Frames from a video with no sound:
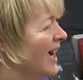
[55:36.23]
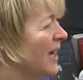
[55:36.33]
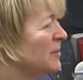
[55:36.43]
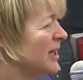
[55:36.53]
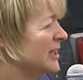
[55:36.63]

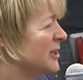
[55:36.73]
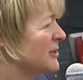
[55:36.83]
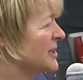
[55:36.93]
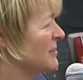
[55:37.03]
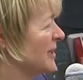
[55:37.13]
I'm kind of
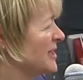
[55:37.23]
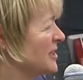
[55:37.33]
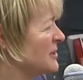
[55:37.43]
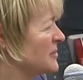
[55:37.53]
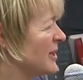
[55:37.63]
curious about it
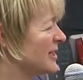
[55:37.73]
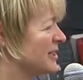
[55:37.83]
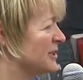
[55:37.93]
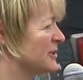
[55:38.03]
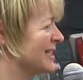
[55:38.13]
too, as well,
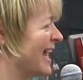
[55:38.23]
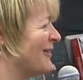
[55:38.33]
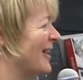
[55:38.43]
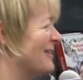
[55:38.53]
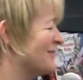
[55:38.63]
because of course
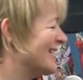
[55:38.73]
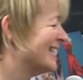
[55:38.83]
now I'm